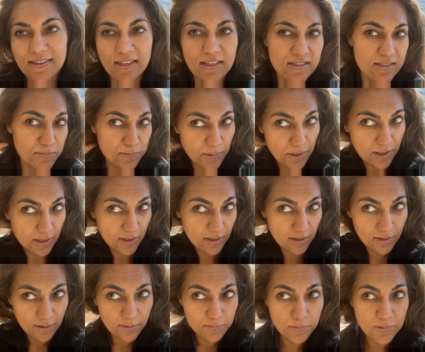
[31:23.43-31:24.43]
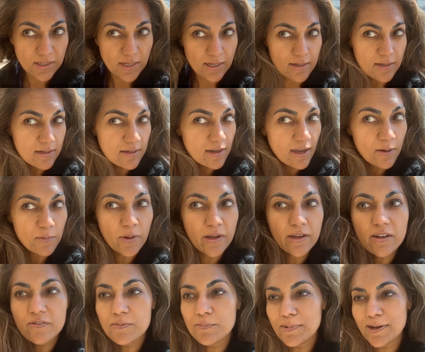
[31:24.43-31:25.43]
That's my update and how I
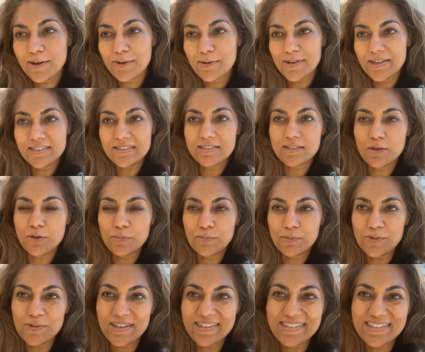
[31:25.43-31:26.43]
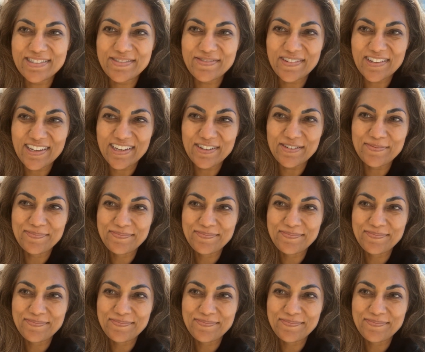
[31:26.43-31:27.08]
cover my grays. I hope you like this video.